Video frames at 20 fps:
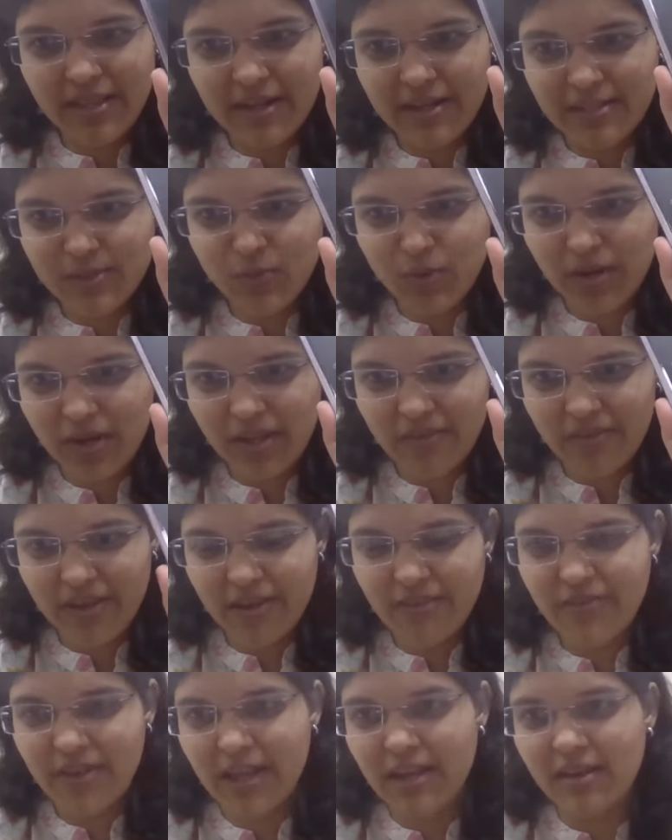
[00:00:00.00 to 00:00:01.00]
That is what even
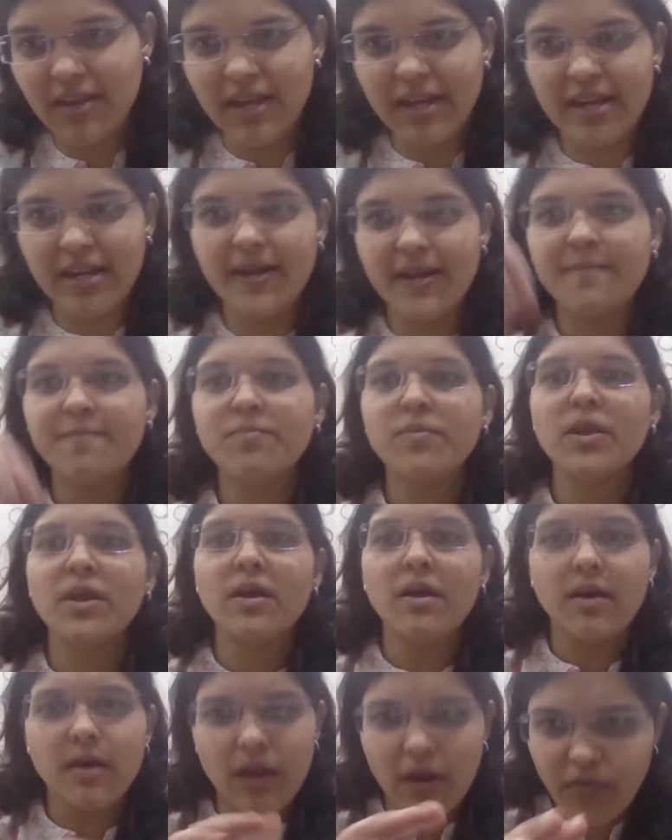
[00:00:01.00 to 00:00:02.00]
I've calculated.
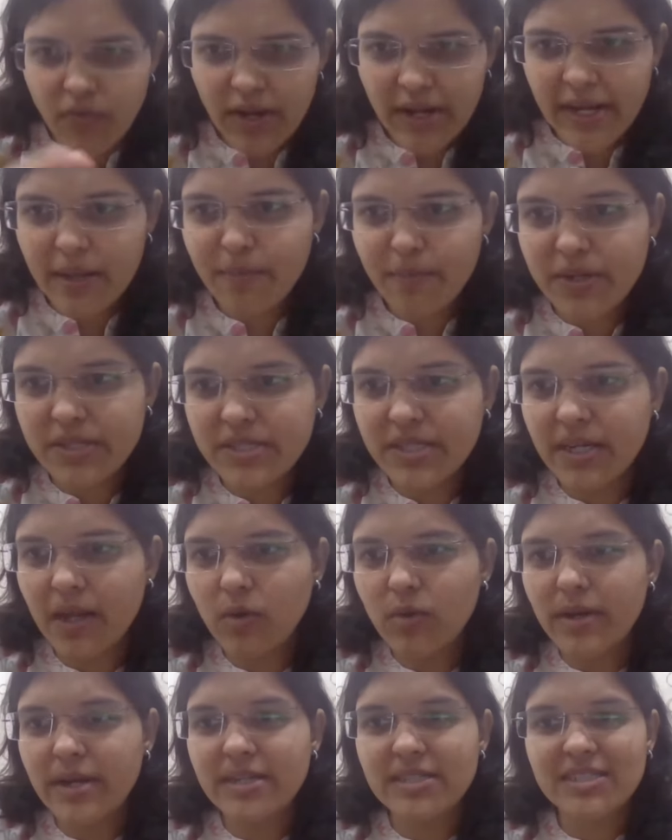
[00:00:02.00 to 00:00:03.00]
Roughly 10%
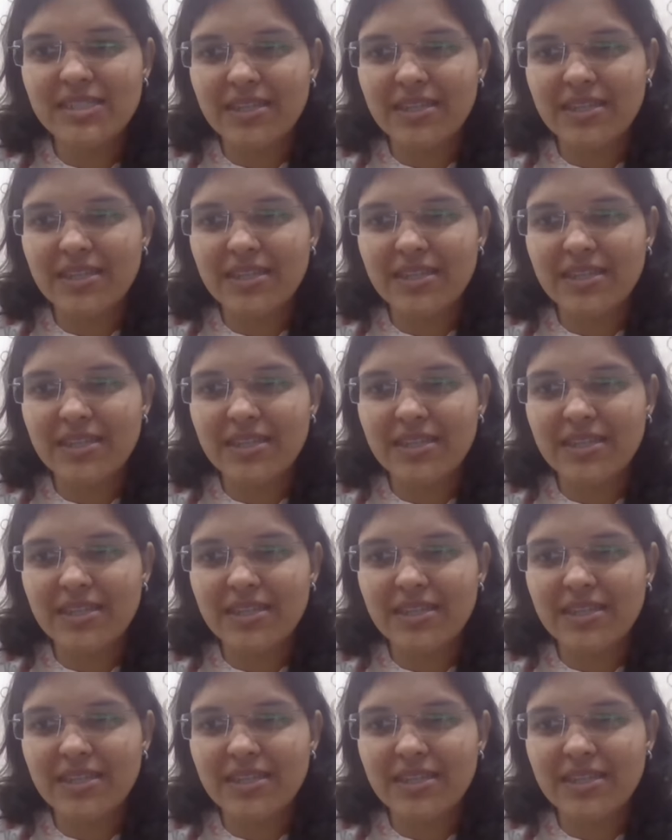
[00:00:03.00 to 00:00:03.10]
down, it's